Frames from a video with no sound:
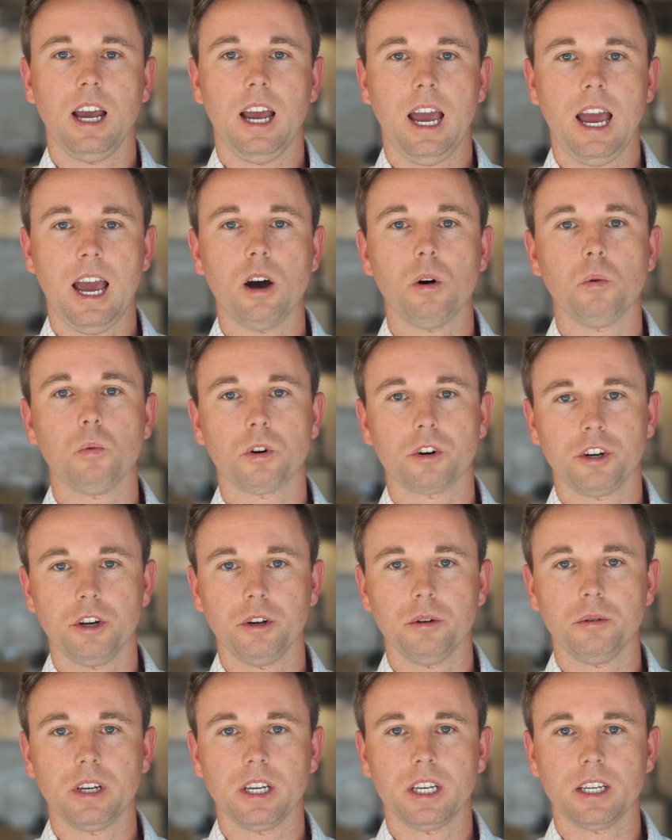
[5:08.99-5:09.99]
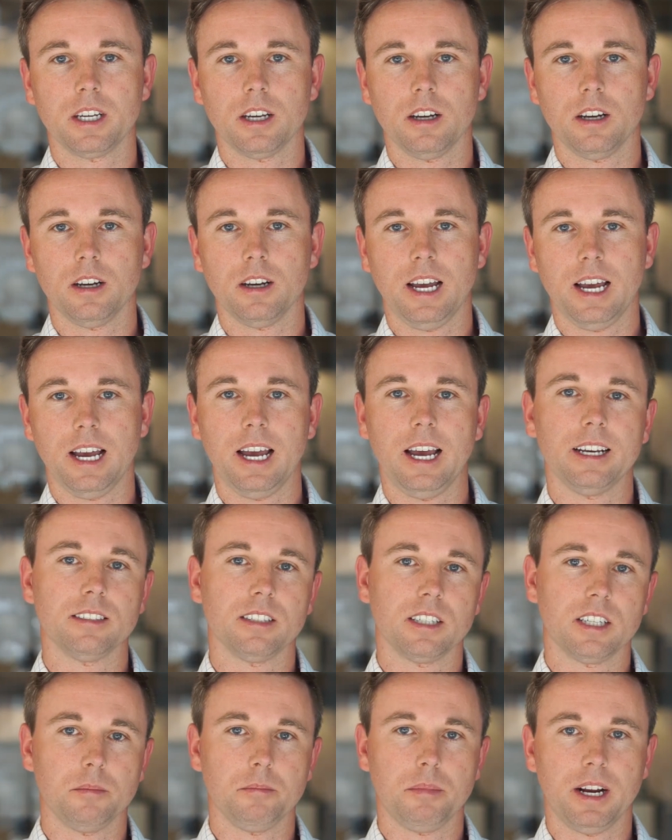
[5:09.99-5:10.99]
how we're doing
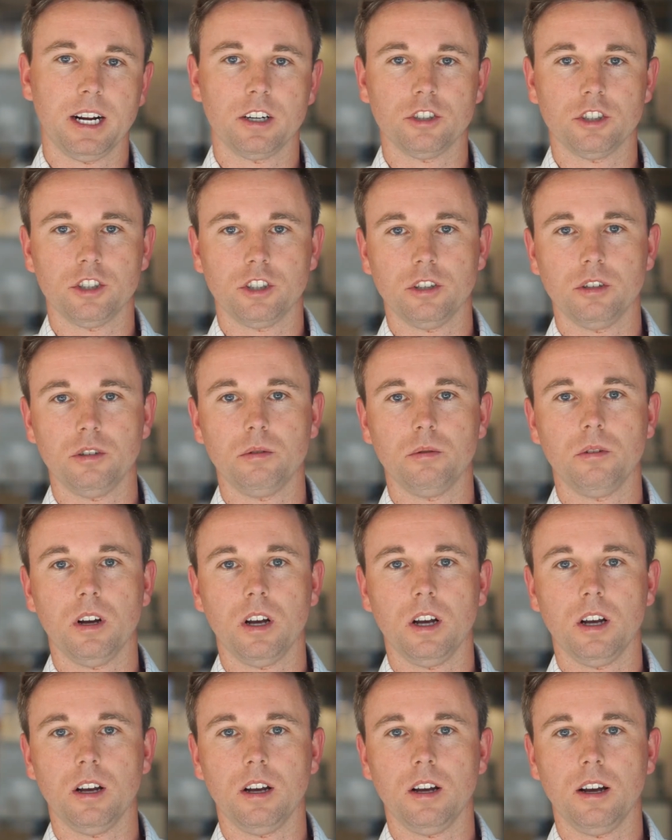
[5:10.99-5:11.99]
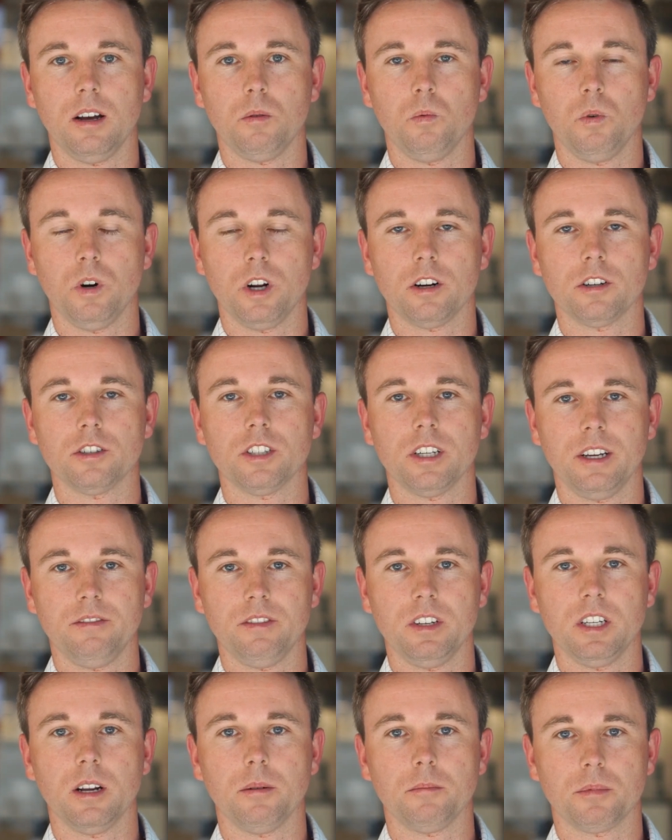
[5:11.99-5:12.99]
as it compares to what our
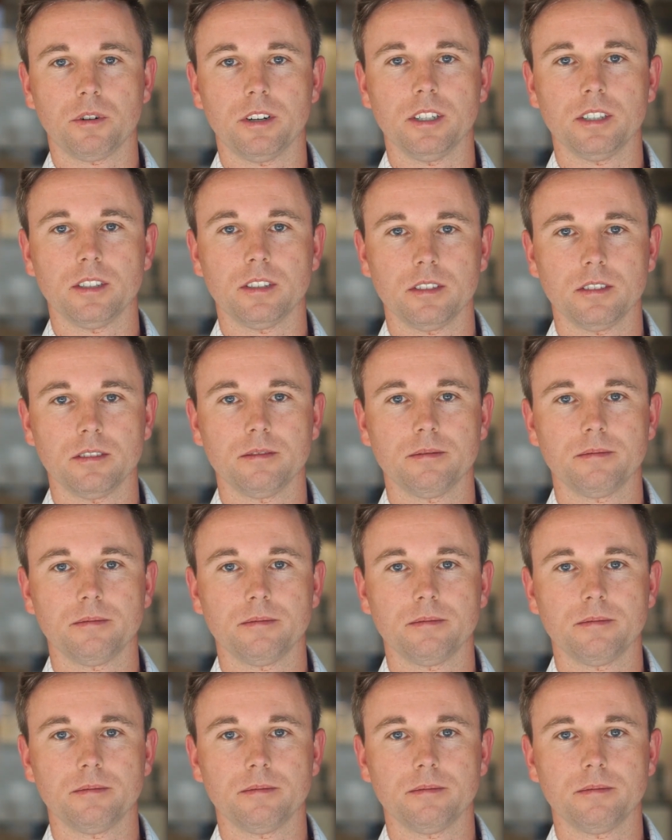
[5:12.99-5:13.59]
safety number is.